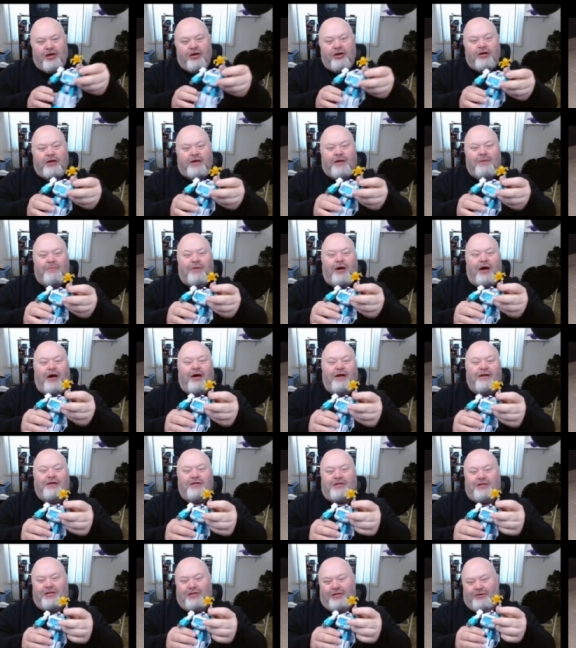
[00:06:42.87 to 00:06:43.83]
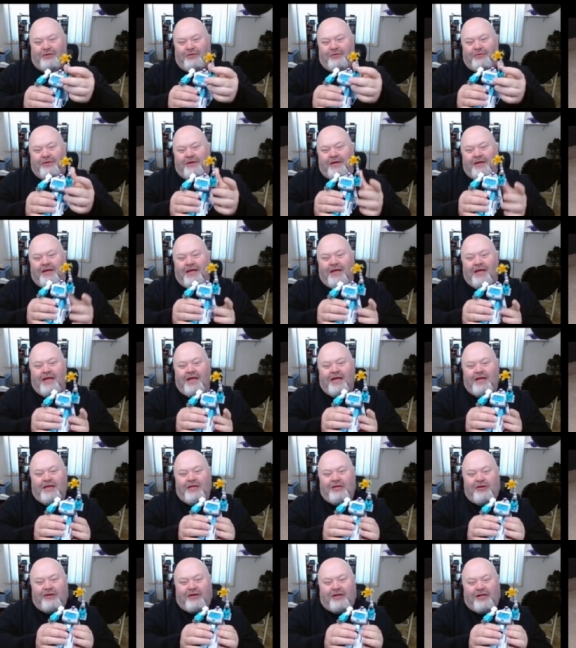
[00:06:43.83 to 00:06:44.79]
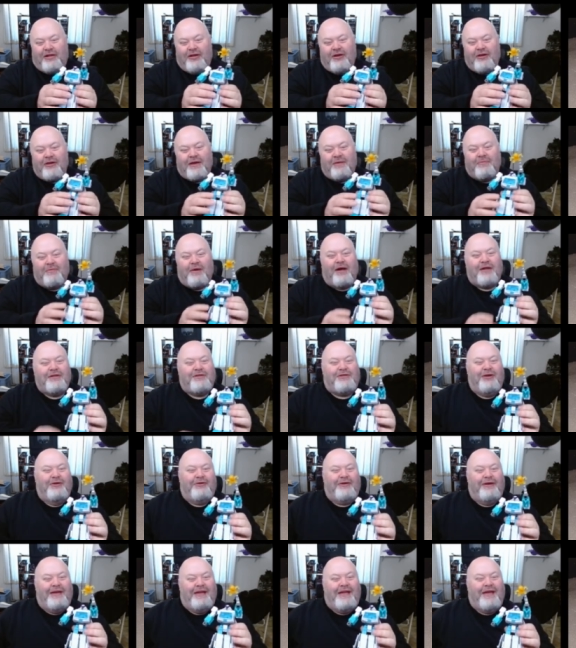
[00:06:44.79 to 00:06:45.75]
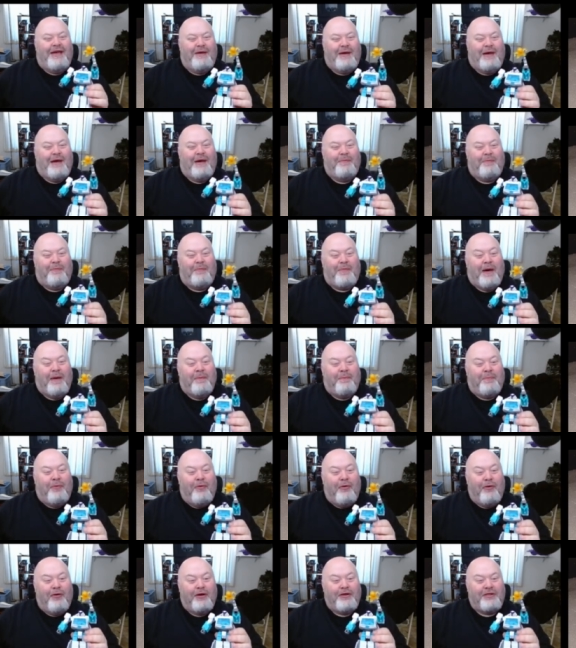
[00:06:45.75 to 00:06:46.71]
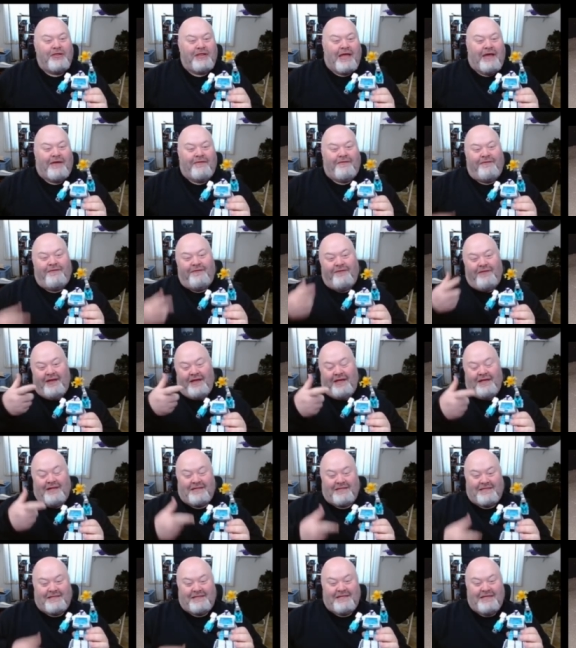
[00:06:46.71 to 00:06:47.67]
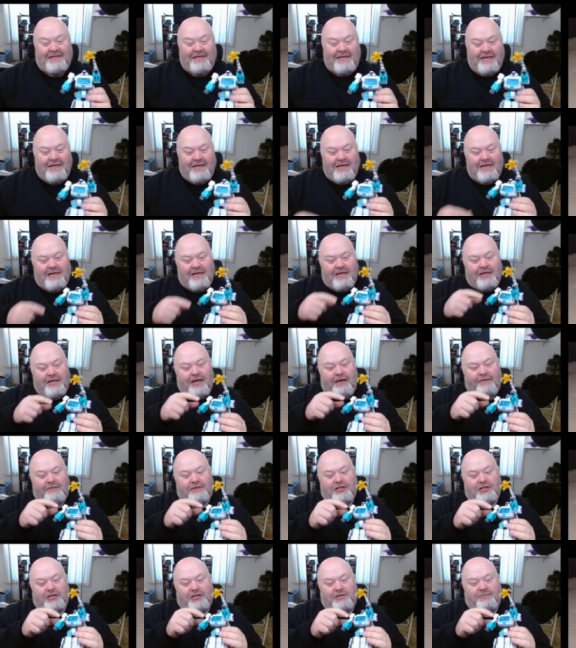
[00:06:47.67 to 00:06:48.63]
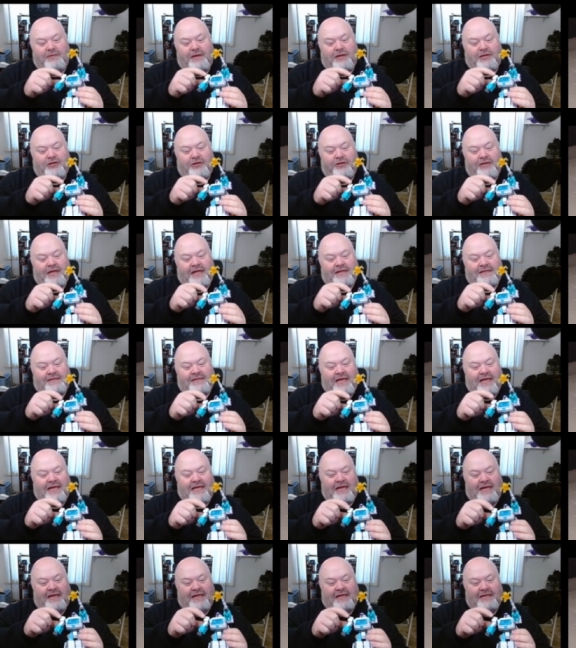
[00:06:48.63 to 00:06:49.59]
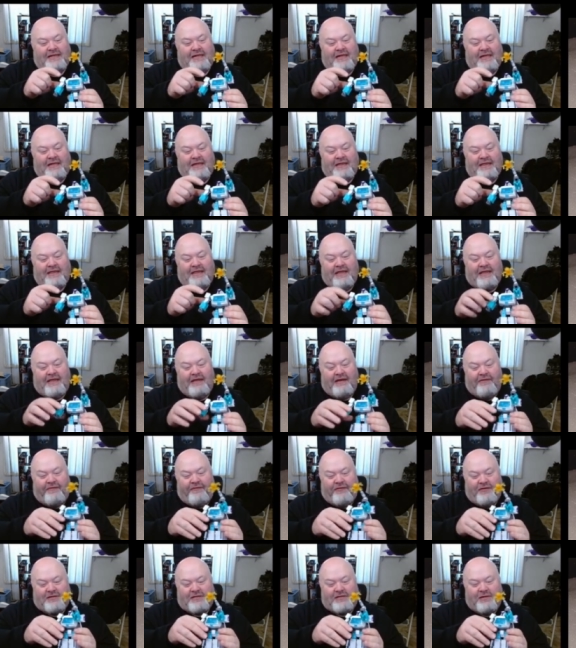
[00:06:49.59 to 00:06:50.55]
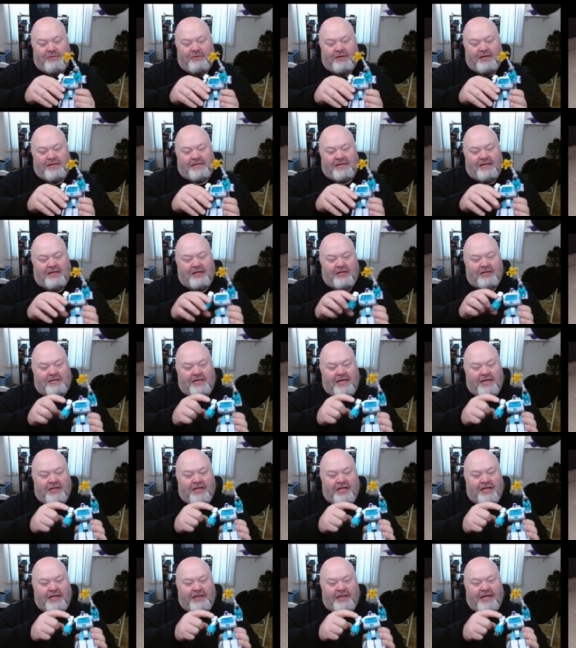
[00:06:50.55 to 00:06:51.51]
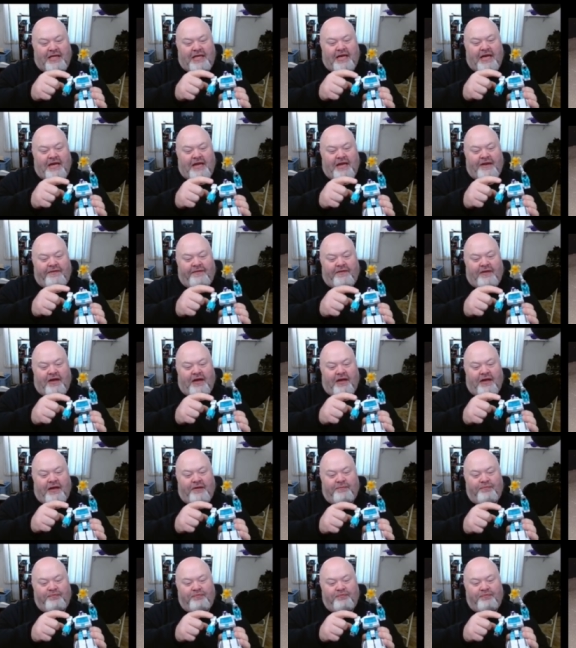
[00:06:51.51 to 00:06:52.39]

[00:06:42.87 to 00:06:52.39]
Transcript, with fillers: hook him onto, you can hook him onto a, a, a port that fits you have to just make sure that it's not kind of uh, for some reason it looks like they they kind of uh